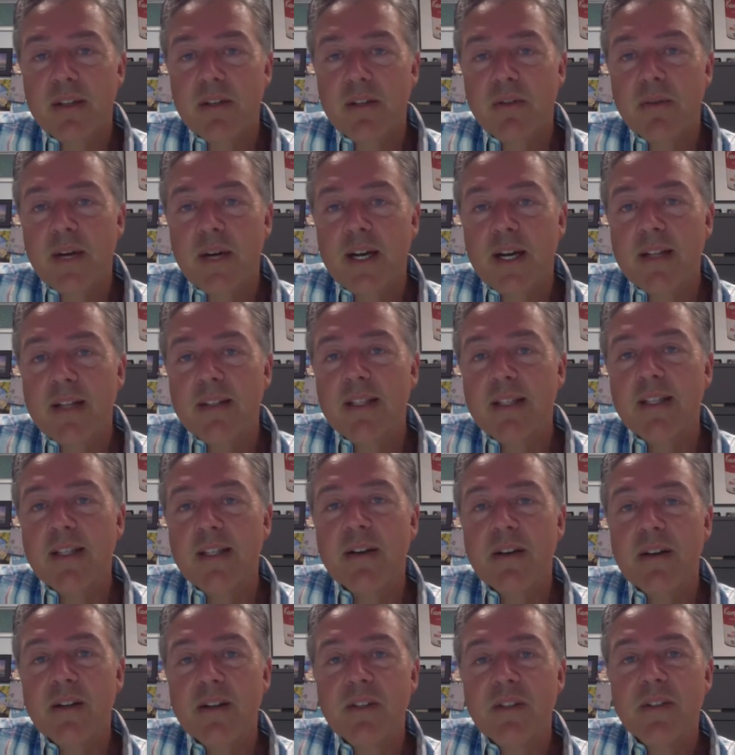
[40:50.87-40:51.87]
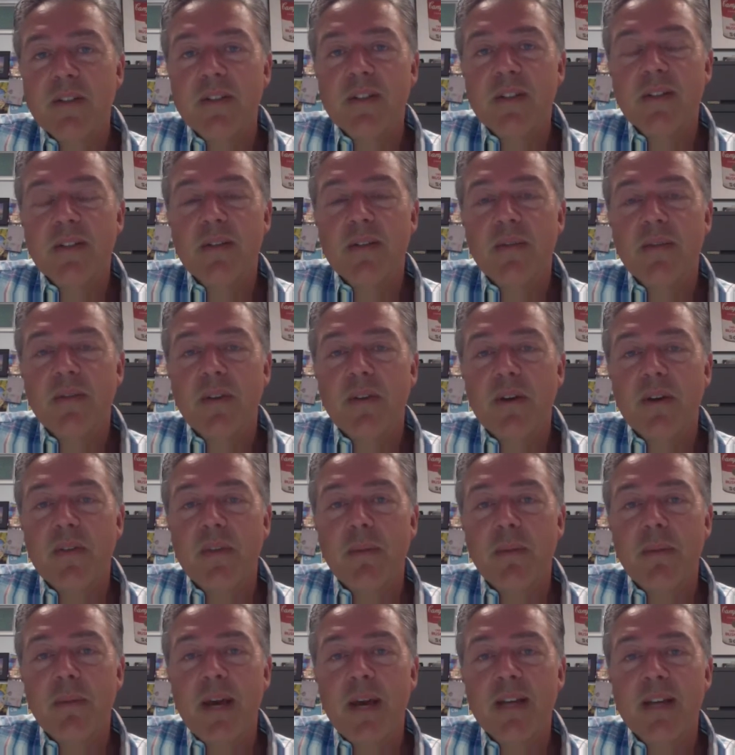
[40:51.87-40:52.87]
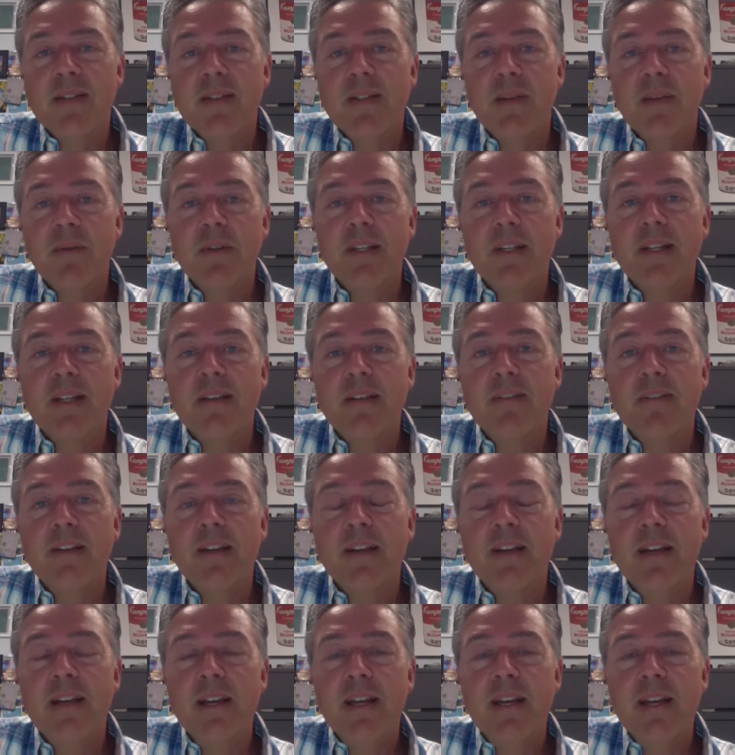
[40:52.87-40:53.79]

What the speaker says: duality consciousness of the past that we're leaving